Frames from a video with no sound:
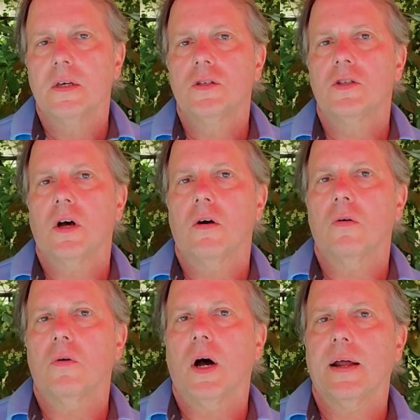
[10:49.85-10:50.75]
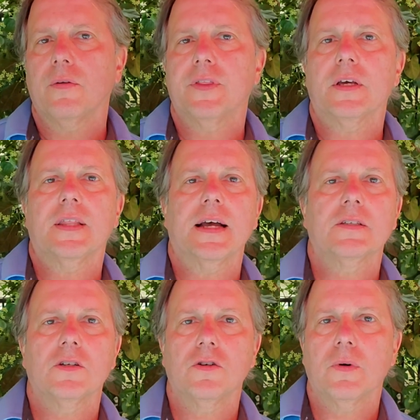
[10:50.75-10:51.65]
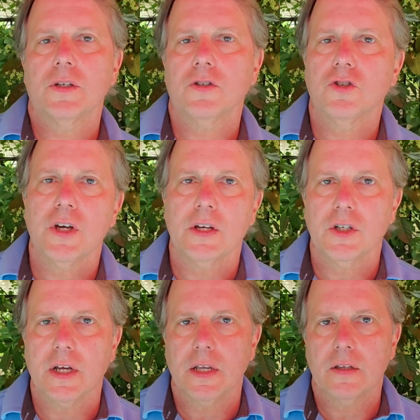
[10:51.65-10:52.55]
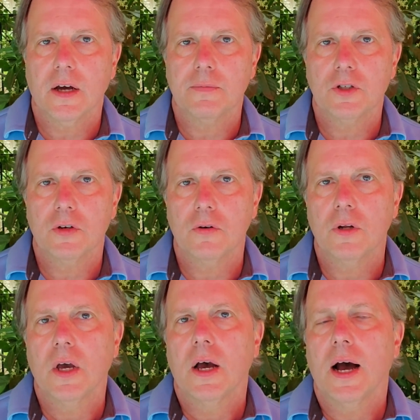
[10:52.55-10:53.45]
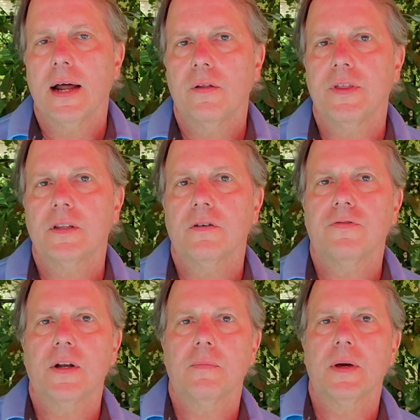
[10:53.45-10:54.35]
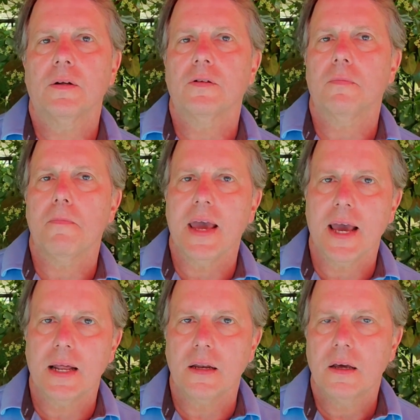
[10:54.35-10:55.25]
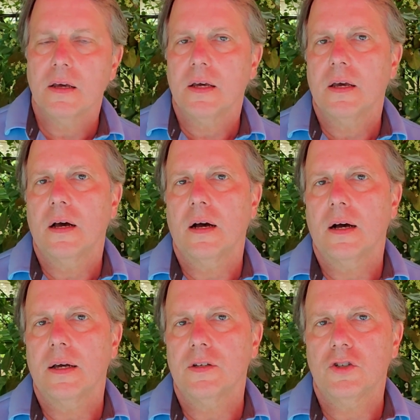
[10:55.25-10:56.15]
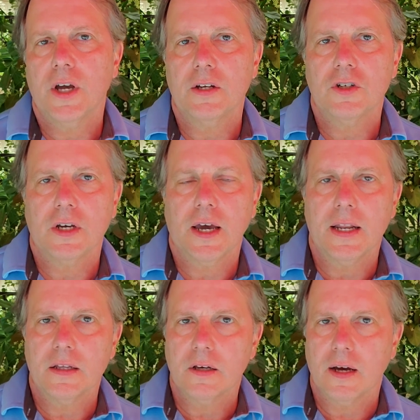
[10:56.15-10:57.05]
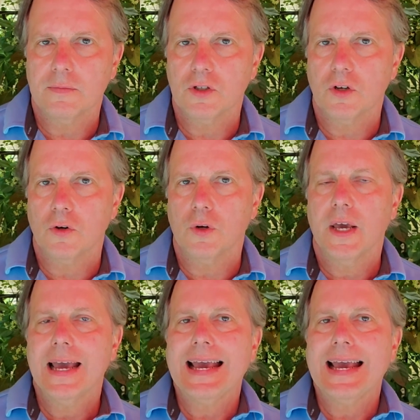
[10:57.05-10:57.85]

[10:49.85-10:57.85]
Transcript: So I don't think that situation is changing anytime soon. I don't think the fundamental demand uh, is changing anytime soon.